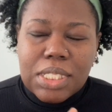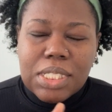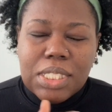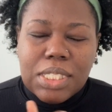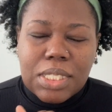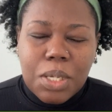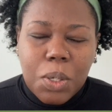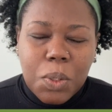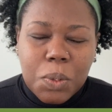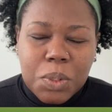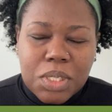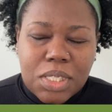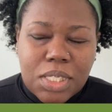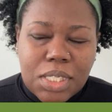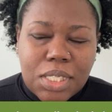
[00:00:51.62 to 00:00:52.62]

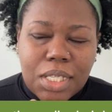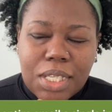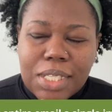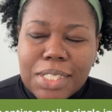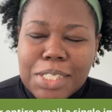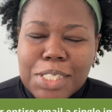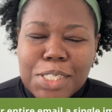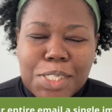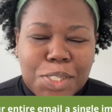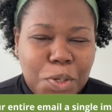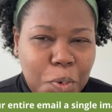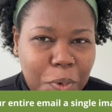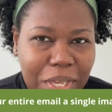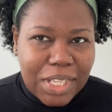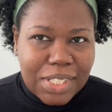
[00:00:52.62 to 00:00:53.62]
Don't
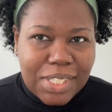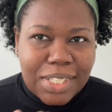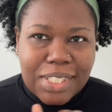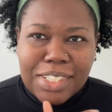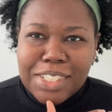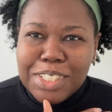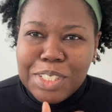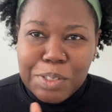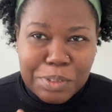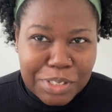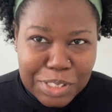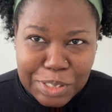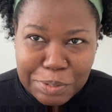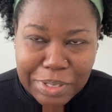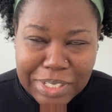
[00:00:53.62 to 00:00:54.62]
do it. Don't
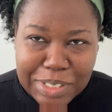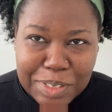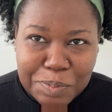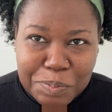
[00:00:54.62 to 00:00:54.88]
do it.